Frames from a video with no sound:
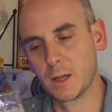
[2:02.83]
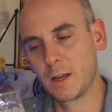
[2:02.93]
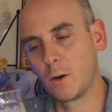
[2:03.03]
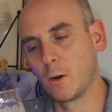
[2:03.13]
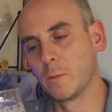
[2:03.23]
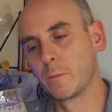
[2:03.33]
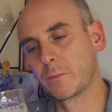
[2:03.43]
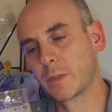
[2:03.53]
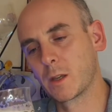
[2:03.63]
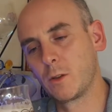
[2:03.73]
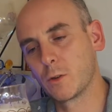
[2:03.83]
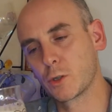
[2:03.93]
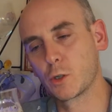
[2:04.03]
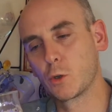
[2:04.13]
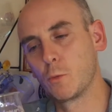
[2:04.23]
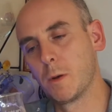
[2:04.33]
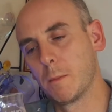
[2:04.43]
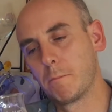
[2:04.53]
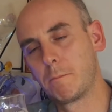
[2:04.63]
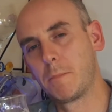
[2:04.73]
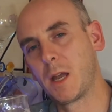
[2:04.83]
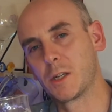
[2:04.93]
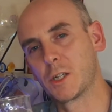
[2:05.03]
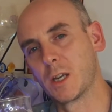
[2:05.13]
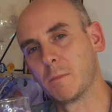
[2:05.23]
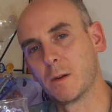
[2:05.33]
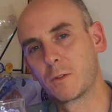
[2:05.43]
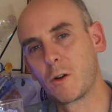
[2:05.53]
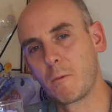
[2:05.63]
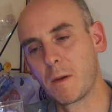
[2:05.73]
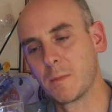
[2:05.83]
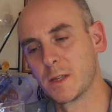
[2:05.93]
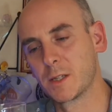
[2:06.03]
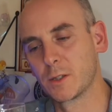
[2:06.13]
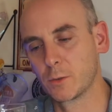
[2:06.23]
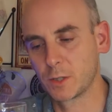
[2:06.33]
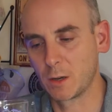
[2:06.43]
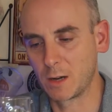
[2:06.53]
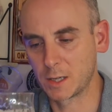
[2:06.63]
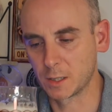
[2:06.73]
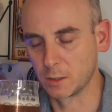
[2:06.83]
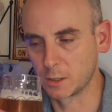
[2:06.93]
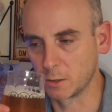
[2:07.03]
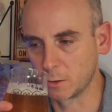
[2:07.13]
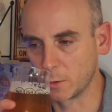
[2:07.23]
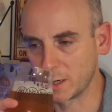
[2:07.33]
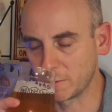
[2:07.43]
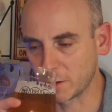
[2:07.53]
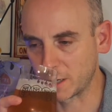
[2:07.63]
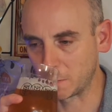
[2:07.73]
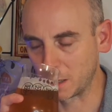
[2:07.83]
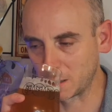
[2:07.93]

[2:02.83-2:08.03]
They're not super punchy, but I've got to remember this is also less than £2 for a double